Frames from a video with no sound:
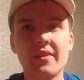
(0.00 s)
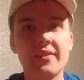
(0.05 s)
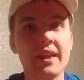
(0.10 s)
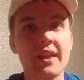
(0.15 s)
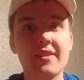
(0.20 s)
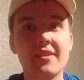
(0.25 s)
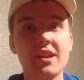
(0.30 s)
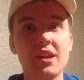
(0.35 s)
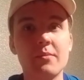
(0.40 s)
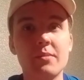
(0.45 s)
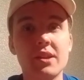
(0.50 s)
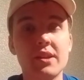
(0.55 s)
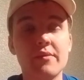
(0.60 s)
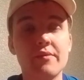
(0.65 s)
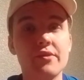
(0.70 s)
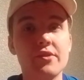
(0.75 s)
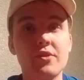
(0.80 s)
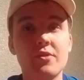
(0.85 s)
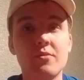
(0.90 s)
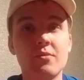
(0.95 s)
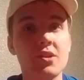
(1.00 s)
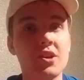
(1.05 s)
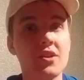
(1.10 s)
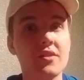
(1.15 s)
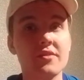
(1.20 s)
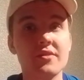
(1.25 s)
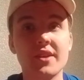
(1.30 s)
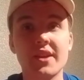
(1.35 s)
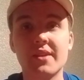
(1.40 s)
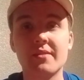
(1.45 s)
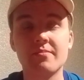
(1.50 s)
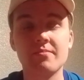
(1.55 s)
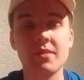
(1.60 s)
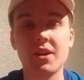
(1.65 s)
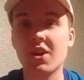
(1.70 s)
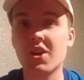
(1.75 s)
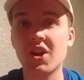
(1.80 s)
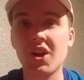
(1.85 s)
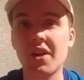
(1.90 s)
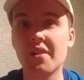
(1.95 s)
That's going to be difficult. Like I said,
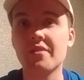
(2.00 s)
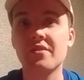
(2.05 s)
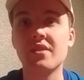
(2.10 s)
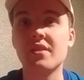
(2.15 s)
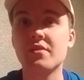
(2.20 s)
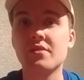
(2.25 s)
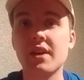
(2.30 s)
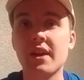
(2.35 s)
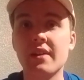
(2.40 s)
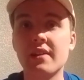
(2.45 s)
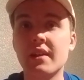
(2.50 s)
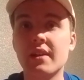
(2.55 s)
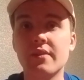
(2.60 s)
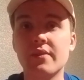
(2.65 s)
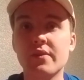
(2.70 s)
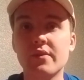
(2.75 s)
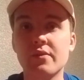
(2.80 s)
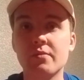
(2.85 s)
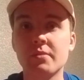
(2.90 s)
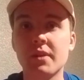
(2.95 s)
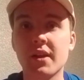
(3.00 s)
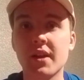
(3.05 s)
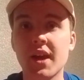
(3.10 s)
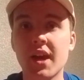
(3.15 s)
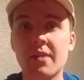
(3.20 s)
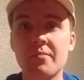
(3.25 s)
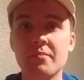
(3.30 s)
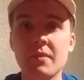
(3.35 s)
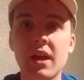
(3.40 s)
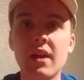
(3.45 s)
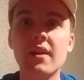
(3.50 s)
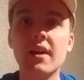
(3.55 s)
I can't see us getting anything from that game.